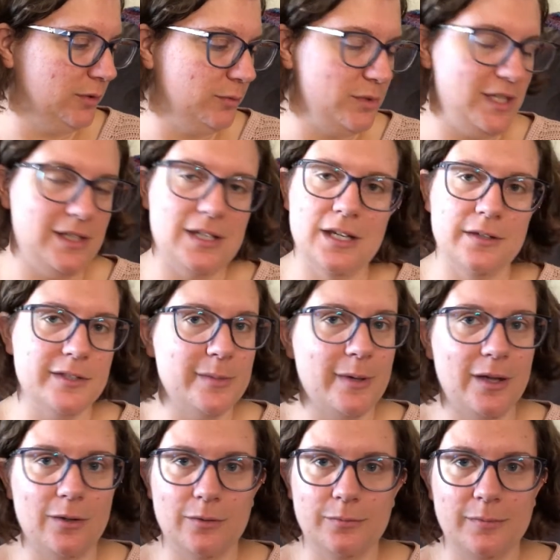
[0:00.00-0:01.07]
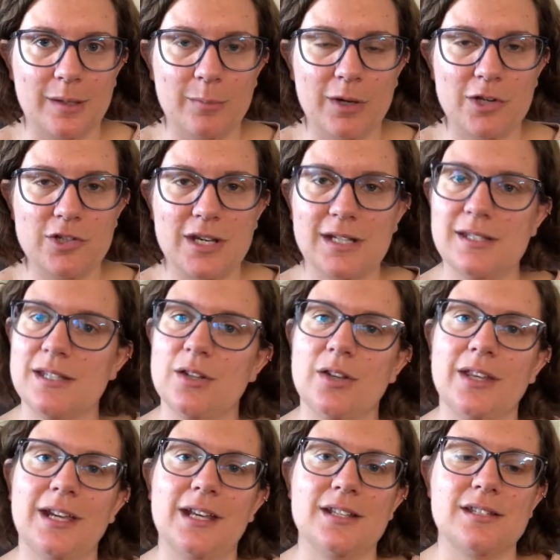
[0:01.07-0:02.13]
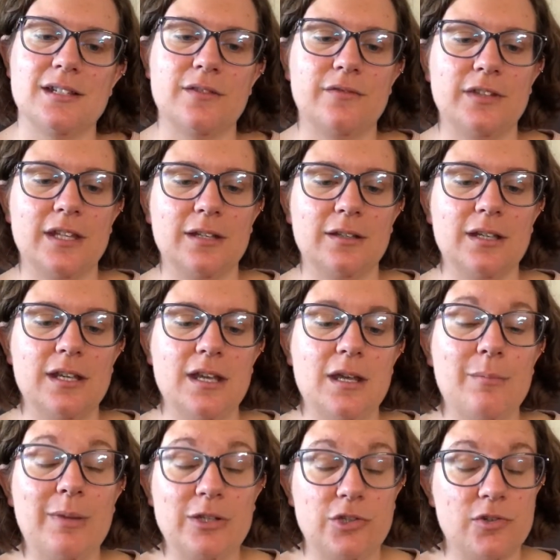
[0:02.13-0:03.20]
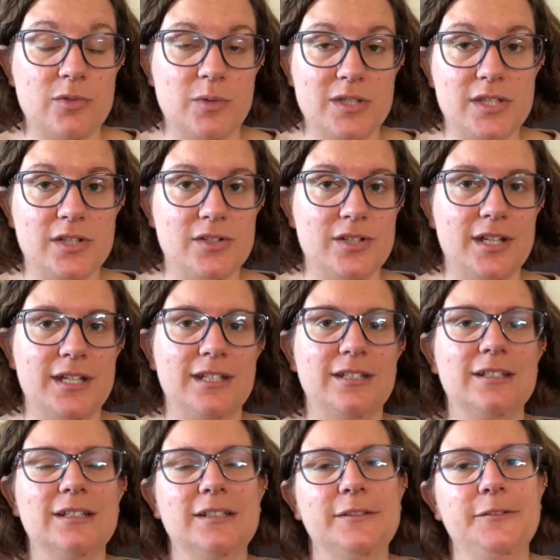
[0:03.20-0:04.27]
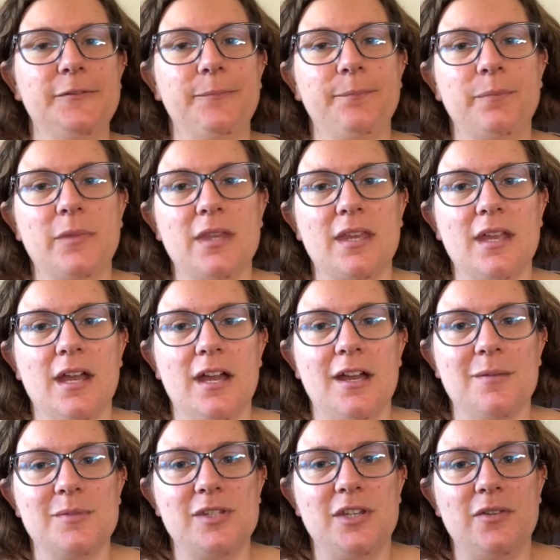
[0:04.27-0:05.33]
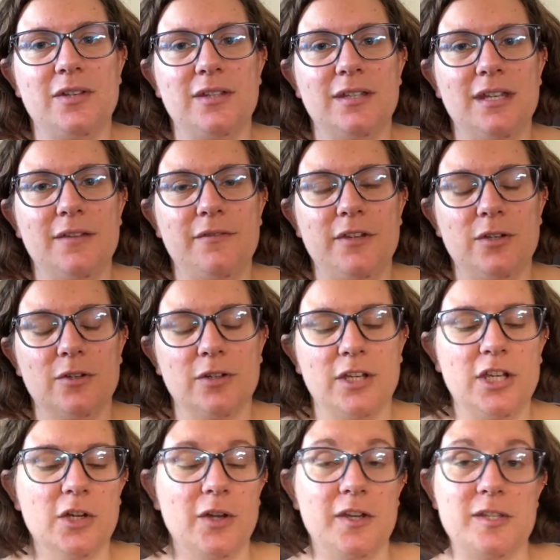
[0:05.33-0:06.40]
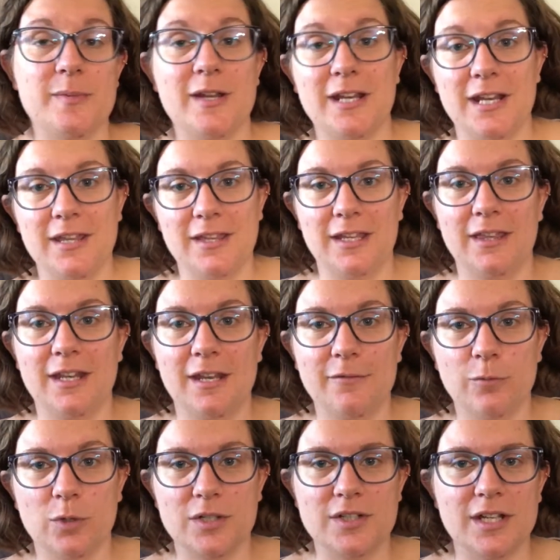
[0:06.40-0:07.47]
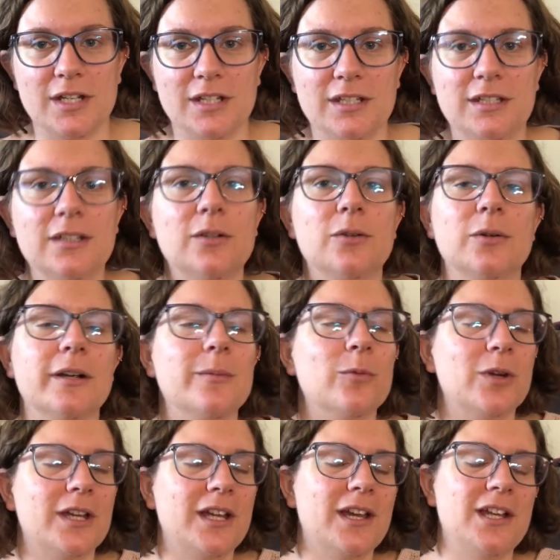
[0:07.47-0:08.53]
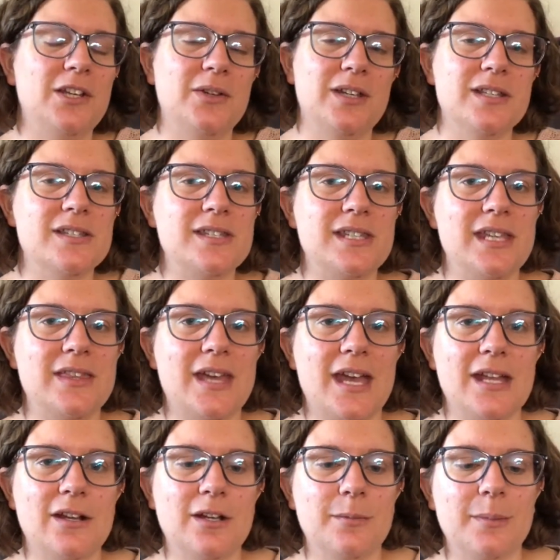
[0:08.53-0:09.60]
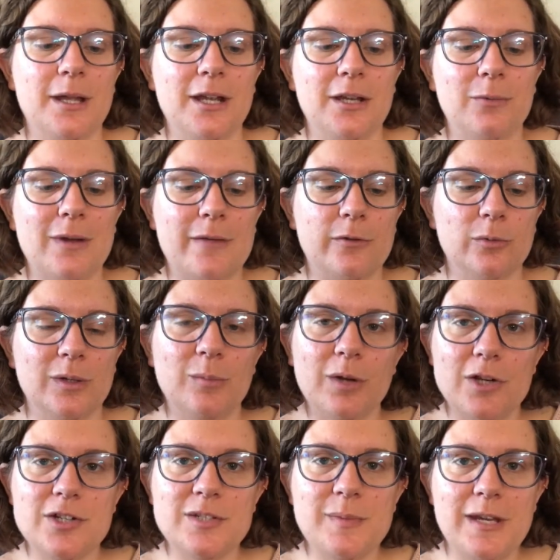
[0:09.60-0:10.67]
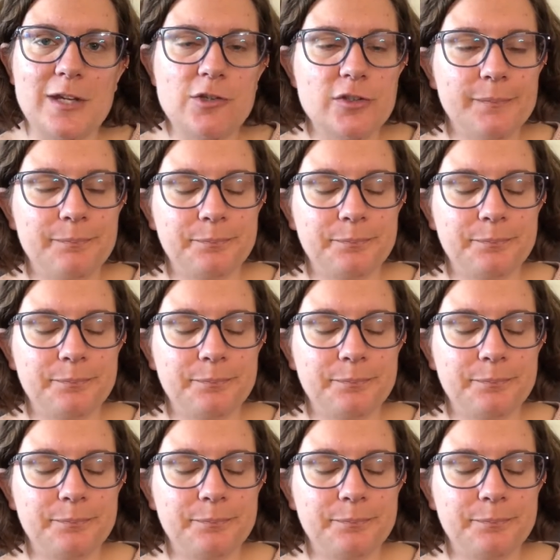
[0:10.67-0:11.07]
details about my projects and all that kind of stuff, and then pictures once they're done. So if you're curious about anything that I've worked on or am working on, you can see that on my Ravelry project page.